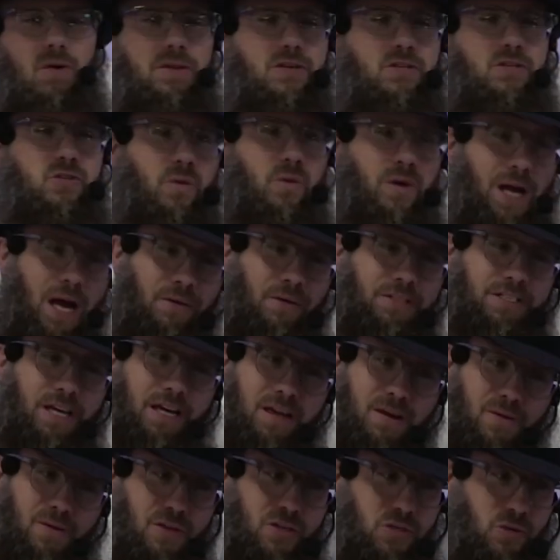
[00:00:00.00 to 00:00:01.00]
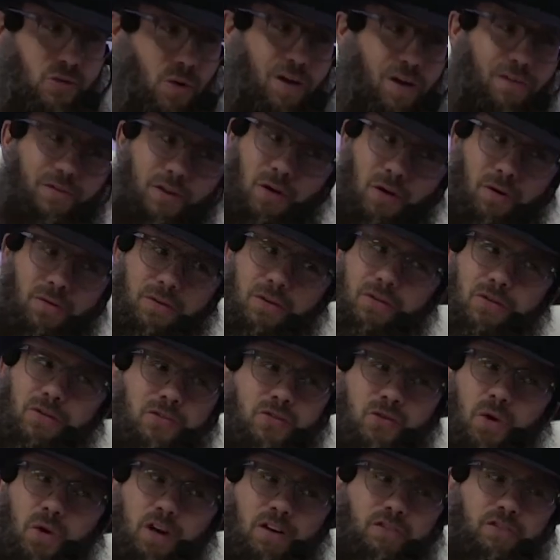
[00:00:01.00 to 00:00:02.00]
the story. I'll tell you the story. If you don't know the
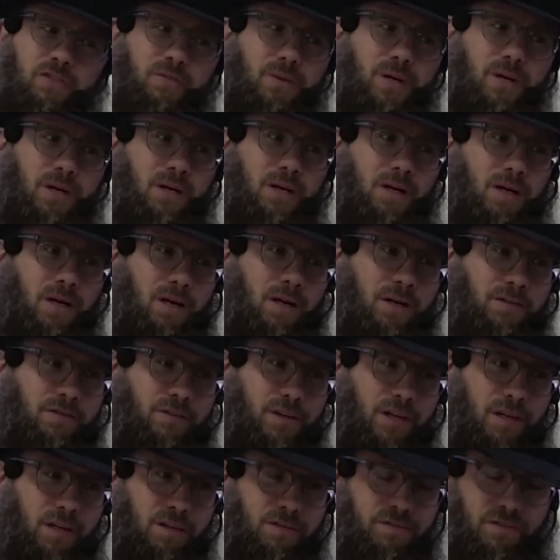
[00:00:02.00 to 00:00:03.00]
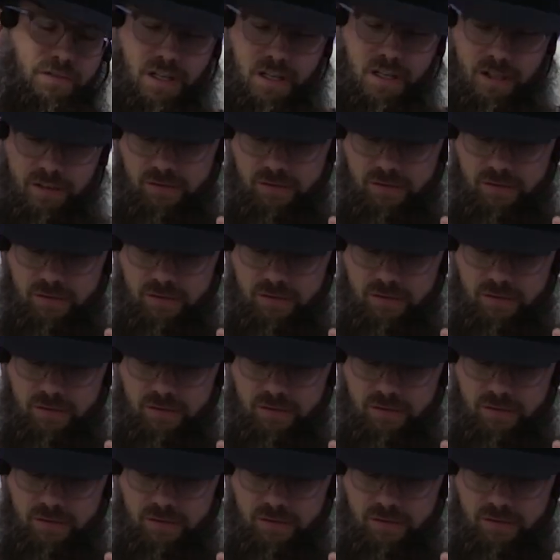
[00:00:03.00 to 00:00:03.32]
story of